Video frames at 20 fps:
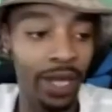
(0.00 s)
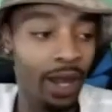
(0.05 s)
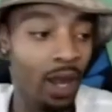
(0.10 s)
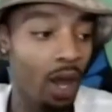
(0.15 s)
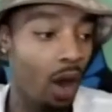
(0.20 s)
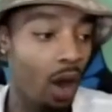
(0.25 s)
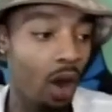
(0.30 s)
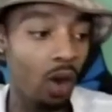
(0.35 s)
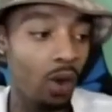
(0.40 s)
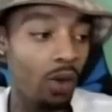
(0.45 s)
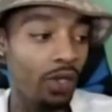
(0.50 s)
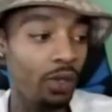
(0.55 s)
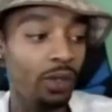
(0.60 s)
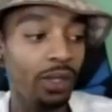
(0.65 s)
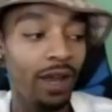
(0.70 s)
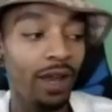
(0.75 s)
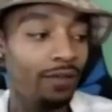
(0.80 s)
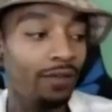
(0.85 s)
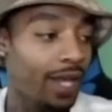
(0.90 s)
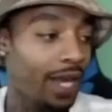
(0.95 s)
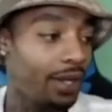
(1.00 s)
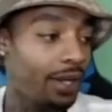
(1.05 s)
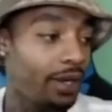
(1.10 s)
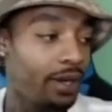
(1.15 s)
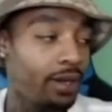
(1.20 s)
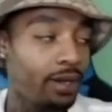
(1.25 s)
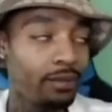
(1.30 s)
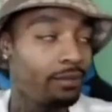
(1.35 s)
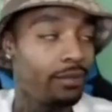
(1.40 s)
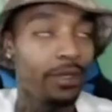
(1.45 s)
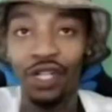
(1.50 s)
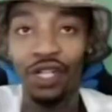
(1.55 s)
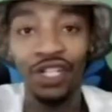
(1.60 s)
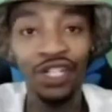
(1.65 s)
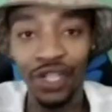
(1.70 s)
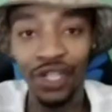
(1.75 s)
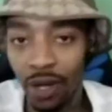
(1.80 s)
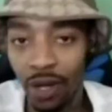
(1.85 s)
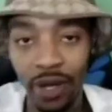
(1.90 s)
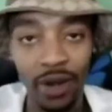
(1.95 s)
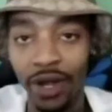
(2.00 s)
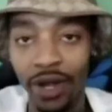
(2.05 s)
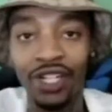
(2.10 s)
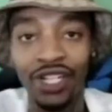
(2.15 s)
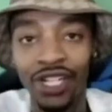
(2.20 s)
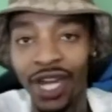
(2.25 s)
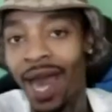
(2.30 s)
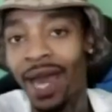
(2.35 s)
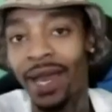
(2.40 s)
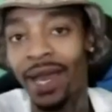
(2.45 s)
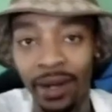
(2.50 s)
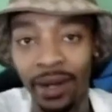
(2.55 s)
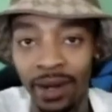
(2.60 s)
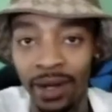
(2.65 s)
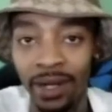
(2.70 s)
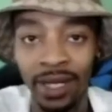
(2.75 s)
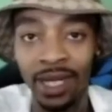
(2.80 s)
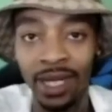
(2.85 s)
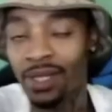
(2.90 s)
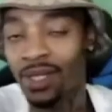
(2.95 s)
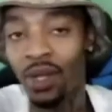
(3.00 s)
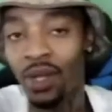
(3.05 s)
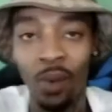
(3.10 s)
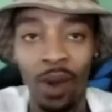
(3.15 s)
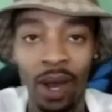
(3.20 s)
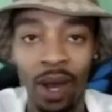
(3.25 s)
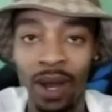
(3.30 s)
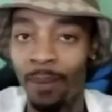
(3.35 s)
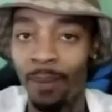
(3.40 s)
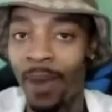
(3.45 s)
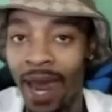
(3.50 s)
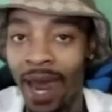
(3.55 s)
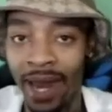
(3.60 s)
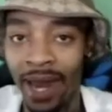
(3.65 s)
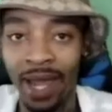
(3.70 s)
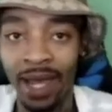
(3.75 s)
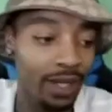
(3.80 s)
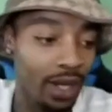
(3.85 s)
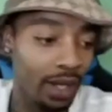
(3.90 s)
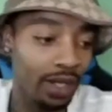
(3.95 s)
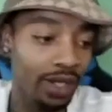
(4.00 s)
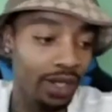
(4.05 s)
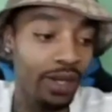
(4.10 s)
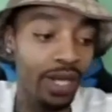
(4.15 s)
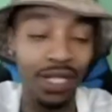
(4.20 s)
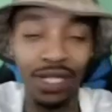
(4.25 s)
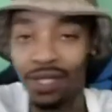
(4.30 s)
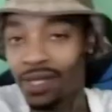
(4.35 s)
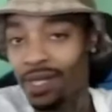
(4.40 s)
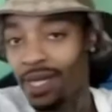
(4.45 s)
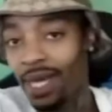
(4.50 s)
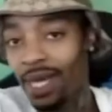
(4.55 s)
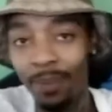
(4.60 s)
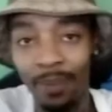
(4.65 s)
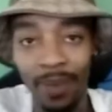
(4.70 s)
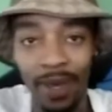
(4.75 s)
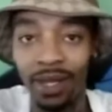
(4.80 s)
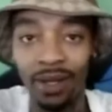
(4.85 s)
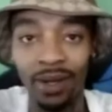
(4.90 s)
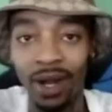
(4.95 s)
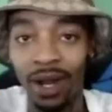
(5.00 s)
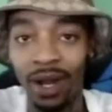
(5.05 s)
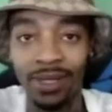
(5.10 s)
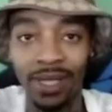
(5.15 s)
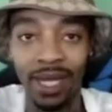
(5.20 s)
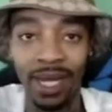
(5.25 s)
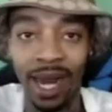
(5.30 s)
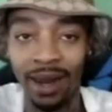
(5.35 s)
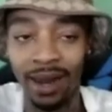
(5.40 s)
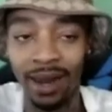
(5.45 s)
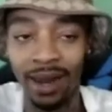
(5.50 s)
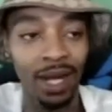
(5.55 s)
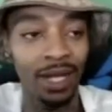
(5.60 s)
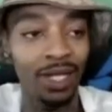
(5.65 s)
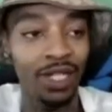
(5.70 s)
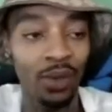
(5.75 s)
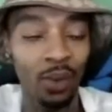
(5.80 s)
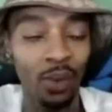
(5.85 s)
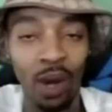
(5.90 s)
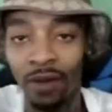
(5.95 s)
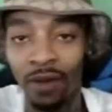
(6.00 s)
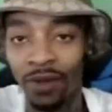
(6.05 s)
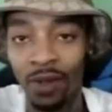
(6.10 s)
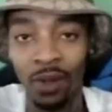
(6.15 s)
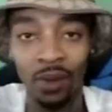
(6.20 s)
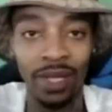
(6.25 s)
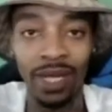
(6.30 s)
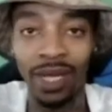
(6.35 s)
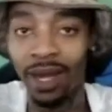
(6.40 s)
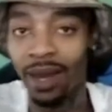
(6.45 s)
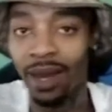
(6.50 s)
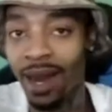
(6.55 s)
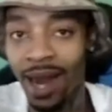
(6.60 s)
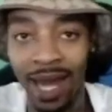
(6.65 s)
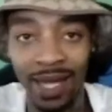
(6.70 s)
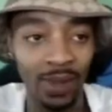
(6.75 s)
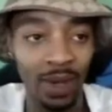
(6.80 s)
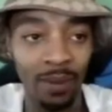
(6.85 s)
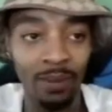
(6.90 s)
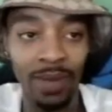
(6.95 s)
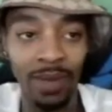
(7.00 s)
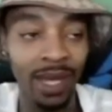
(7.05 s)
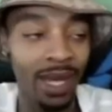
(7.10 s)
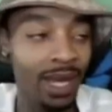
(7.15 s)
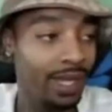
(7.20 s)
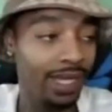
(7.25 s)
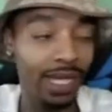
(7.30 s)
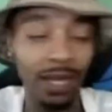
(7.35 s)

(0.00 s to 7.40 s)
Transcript: Like, oh, you left like your shirt or your jacket or this. Do you want it back? You know, you can just keep it. You know what I'm saying? I cut you off. Don't get in contact with me.